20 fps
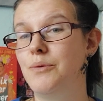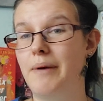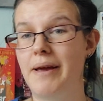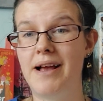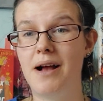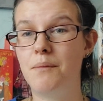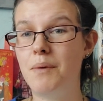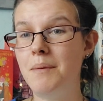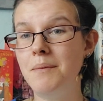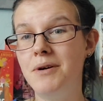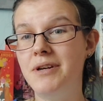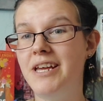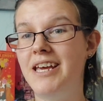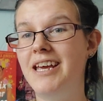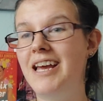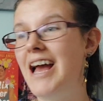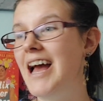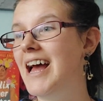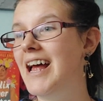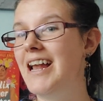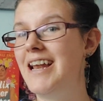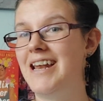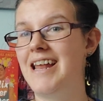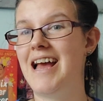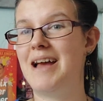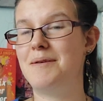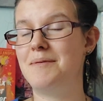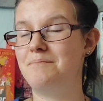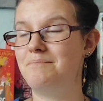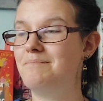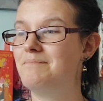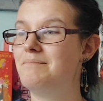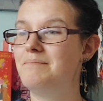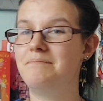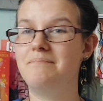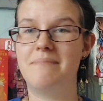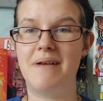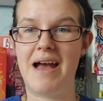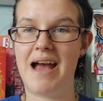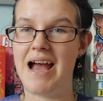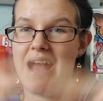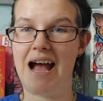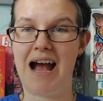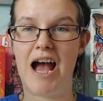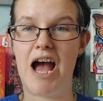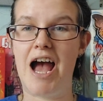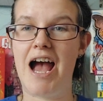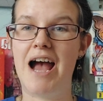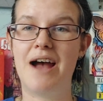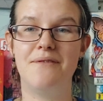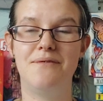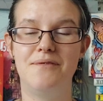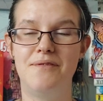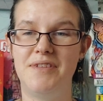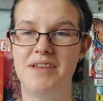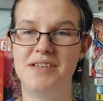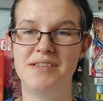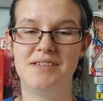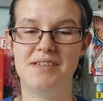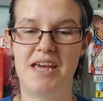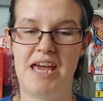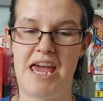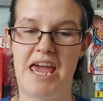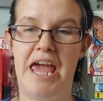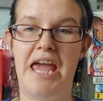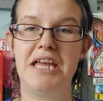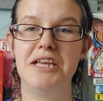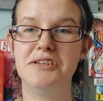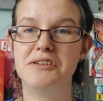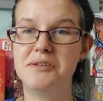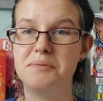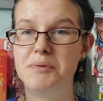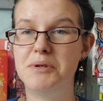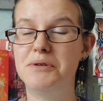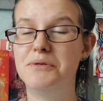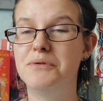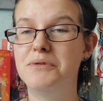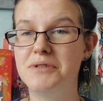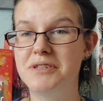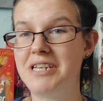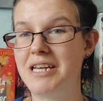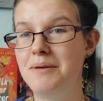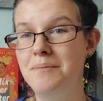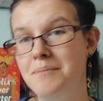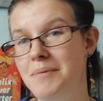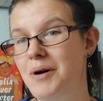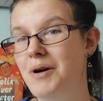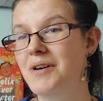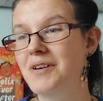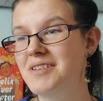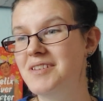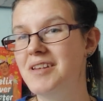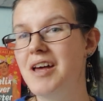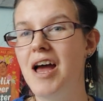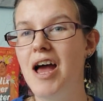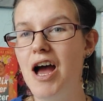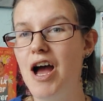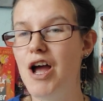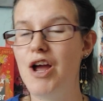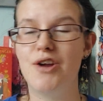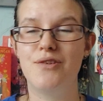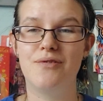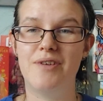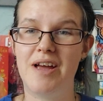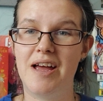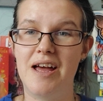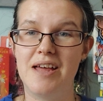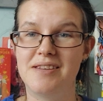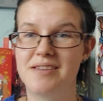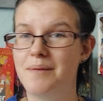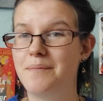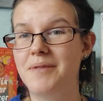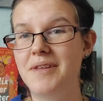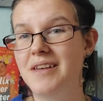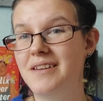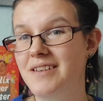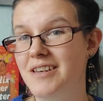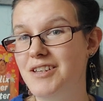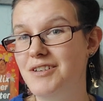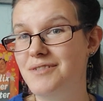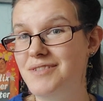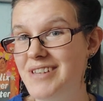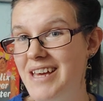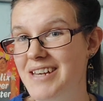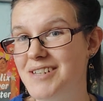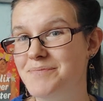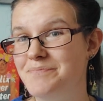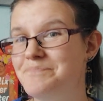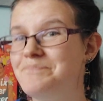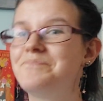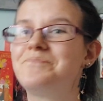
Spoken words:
wake up one morning and have this hate-fueled inbox over something that you said,